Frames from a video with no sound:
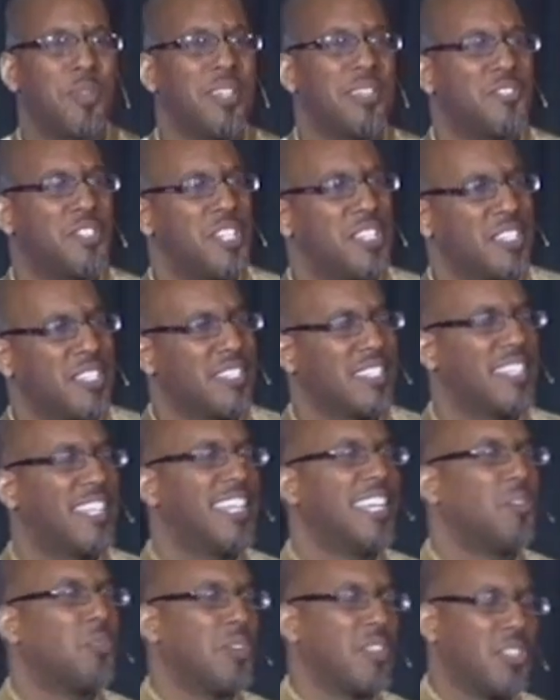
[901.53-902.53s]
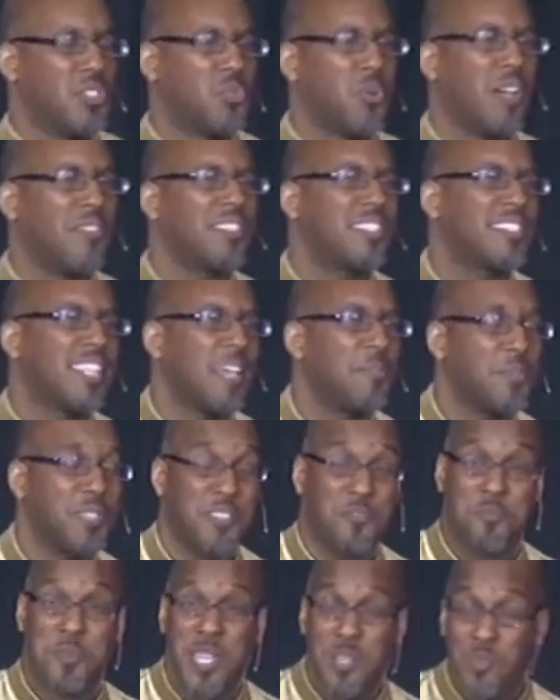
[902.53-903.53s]
of Jesus, one of the 12 disciples.
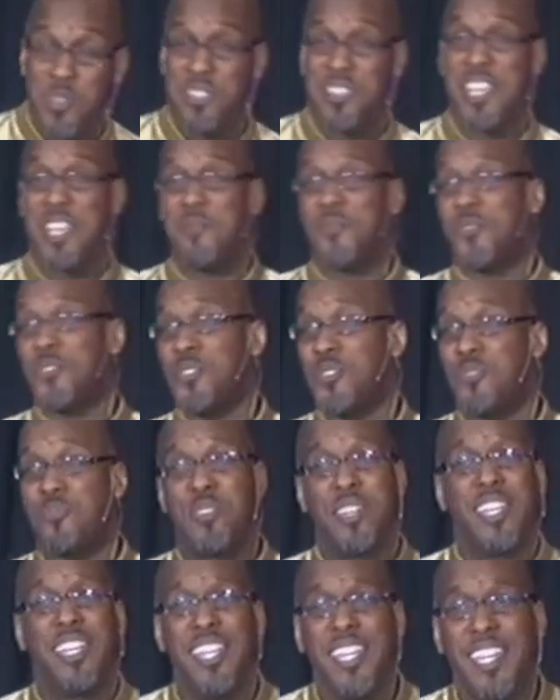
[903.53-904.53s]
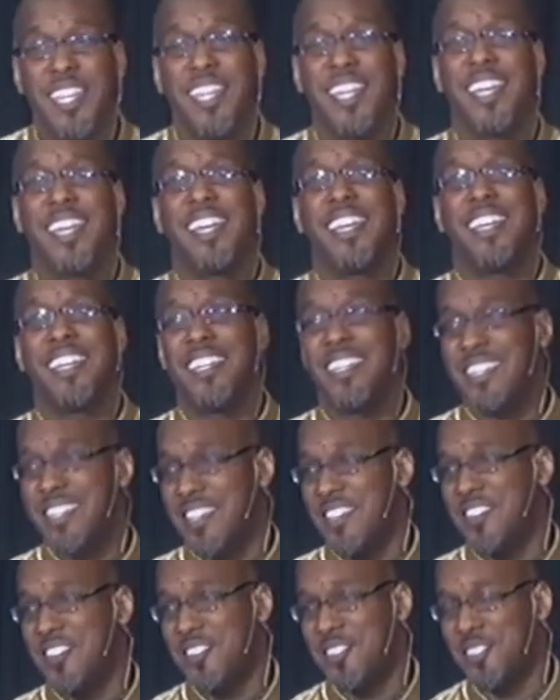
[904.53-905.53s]
I've been with him for three
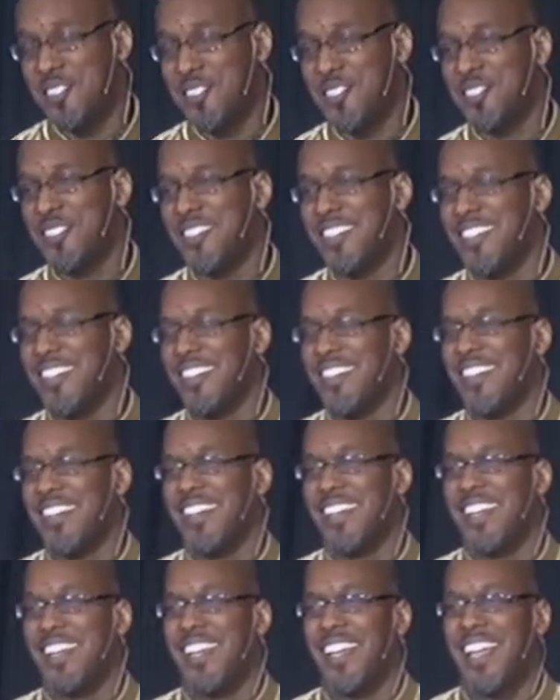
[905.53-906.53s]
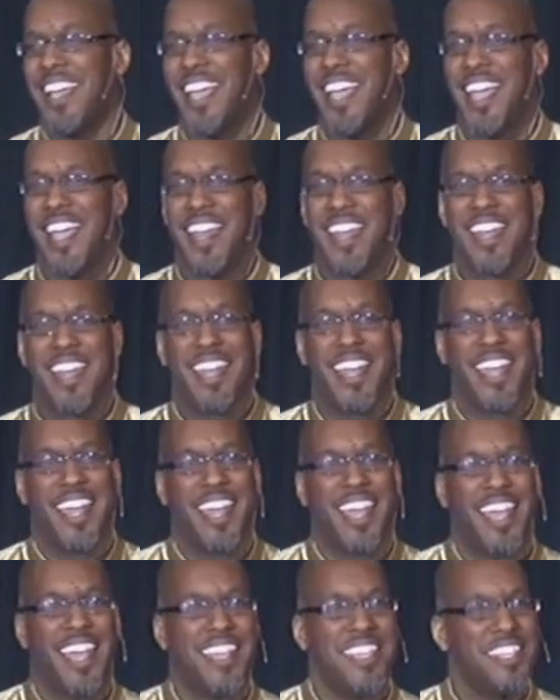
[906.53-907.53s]
years. And
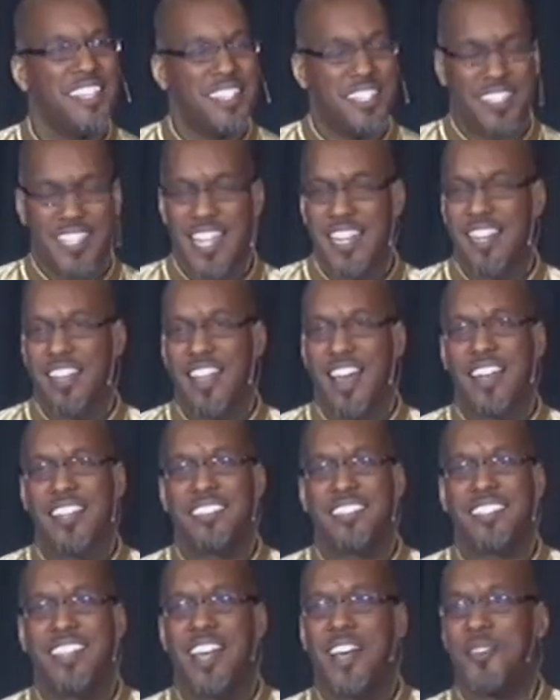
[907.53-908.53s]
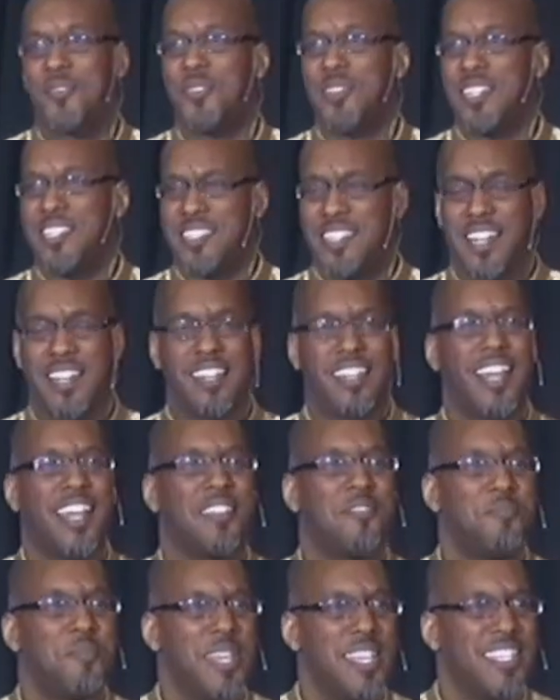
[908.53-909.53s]
he's said a lot of stuff and he's done a lot
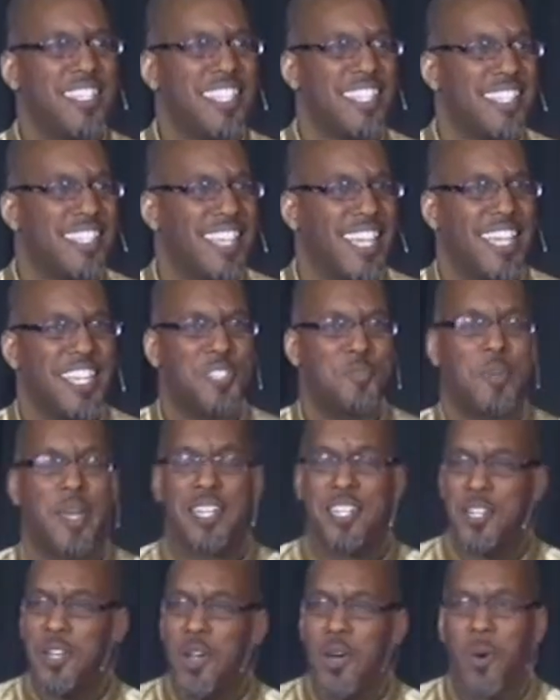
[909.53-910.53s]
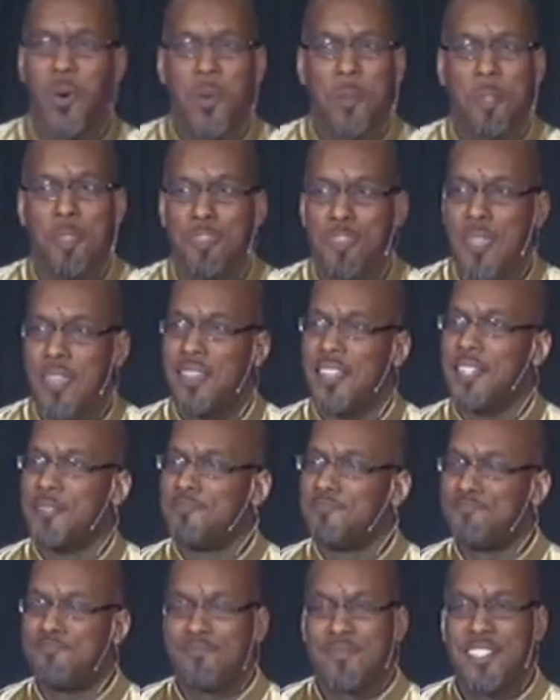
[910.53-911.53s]
of amazing things, but you know,
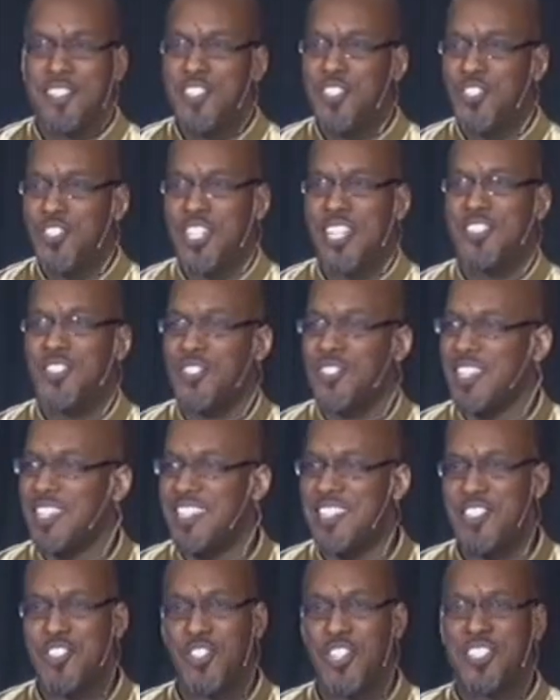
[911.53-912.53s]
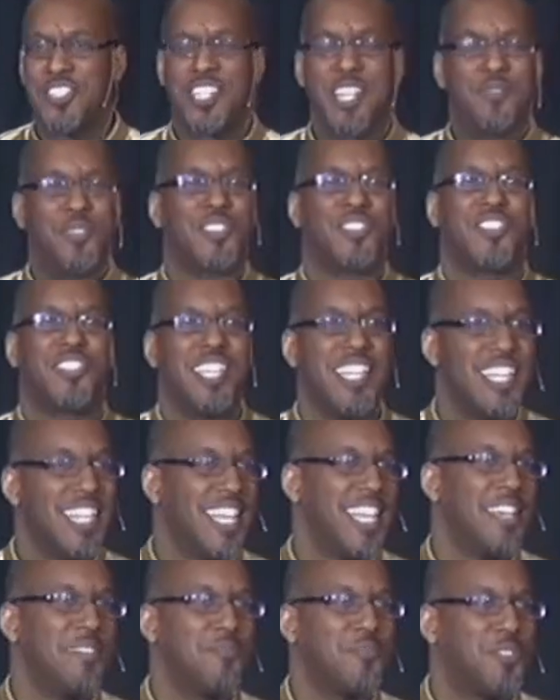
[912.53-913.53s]
you just you just never seen
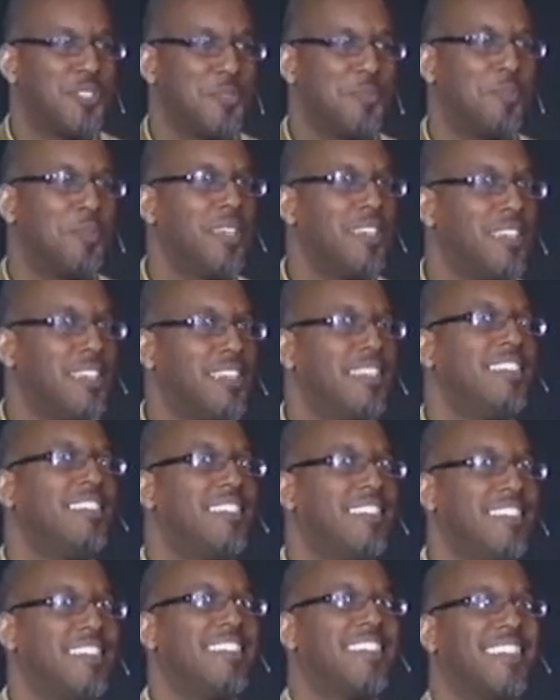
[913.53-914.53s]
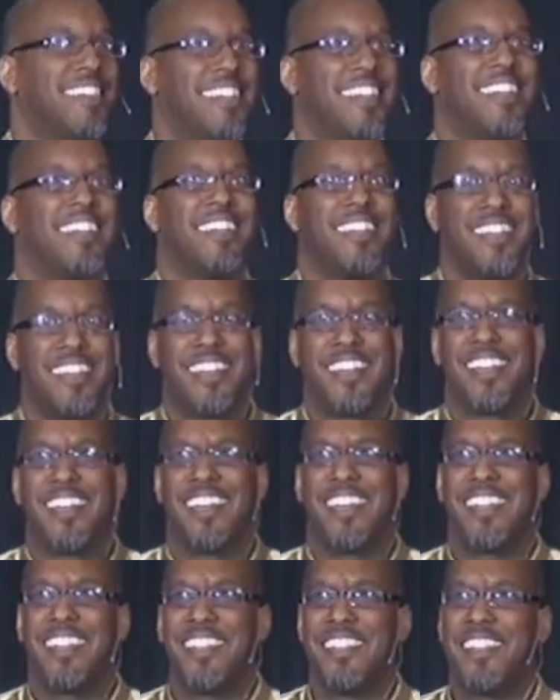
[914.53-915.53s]
him to be
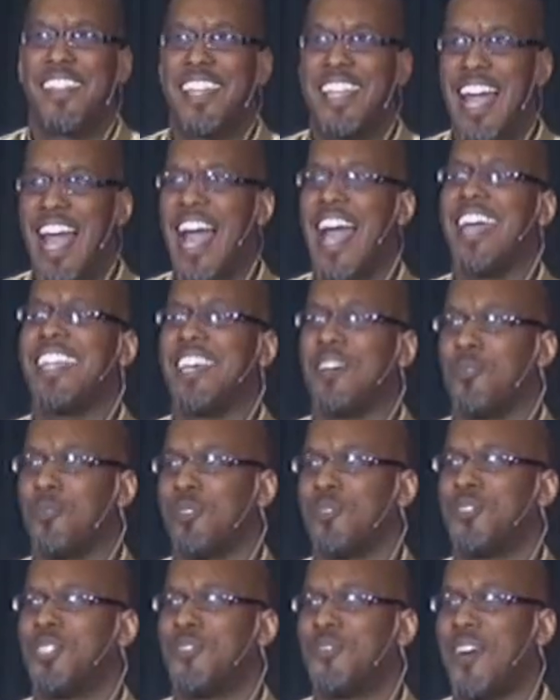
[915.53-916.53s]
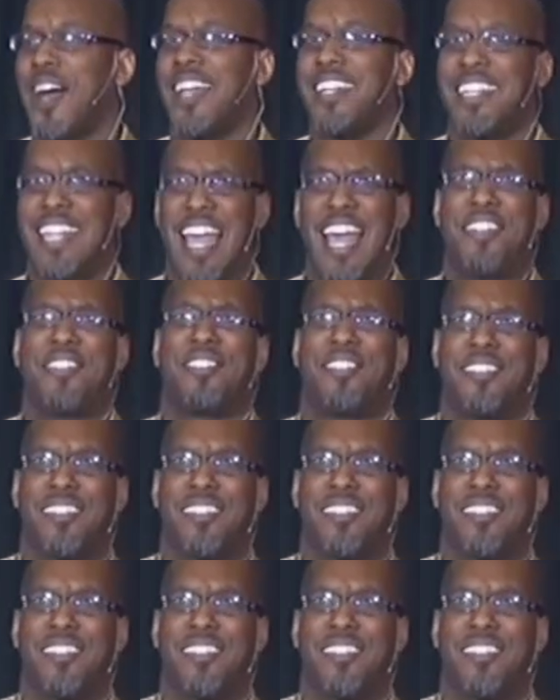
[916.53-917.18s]
the guy that will defy death.